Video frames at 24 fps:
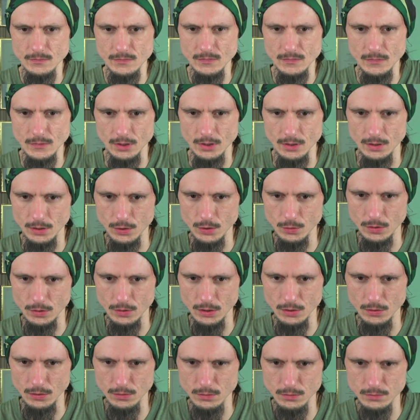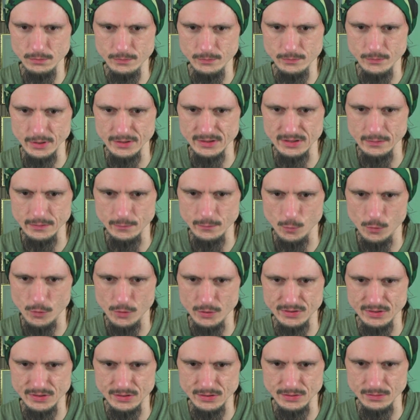Hello? That's even
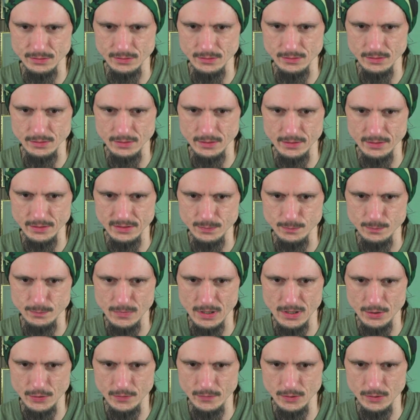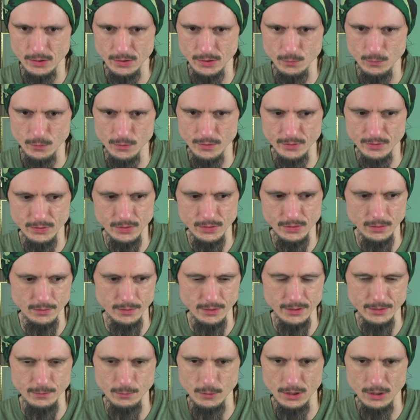worse, is it? Yeah, that's much fucking worse.
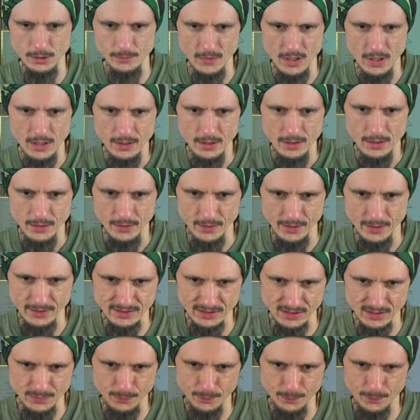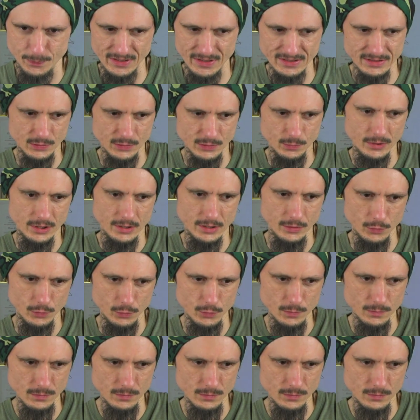Alright, well, that's as best as we can do.